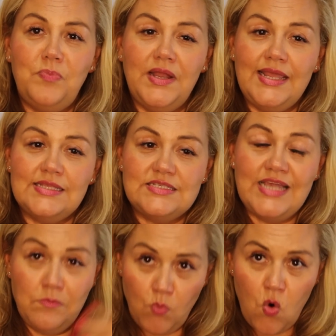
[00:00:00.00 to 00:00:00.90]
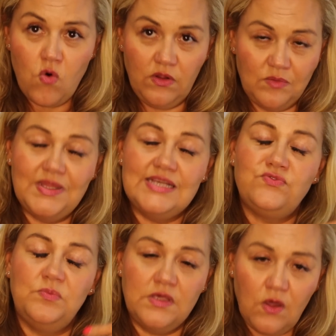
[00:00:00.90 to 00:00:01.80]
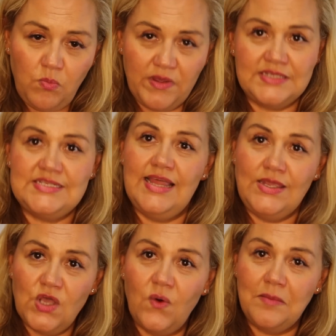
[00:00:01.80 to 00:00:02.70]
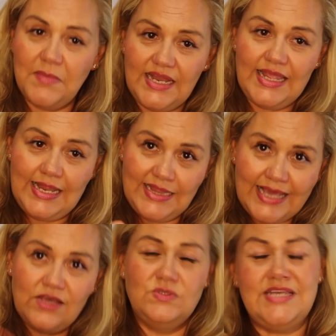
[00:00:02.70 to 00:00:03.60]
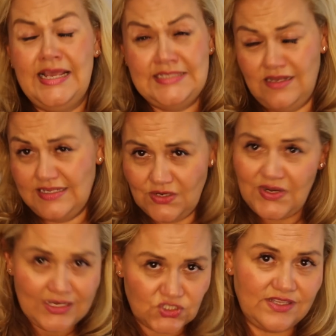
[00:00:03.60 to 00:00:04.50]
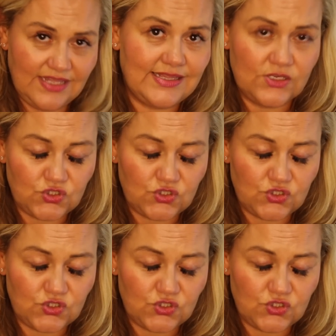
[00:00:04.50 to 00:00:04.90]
But it's, and moron, but that's from the Goldbergs, so they know I mean it in that context and I don't actually think they're